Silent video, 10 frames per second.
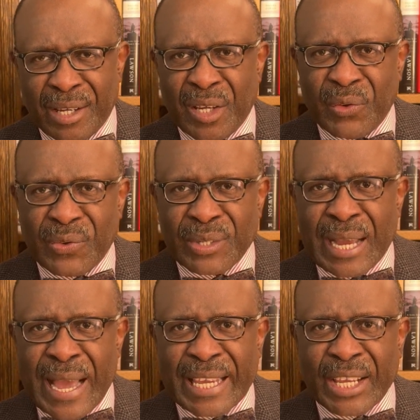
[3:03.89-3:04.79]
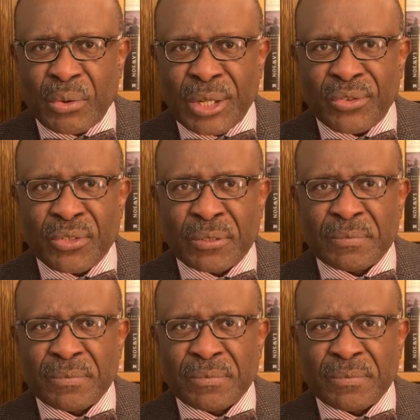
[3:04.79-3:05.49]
is hiking rates.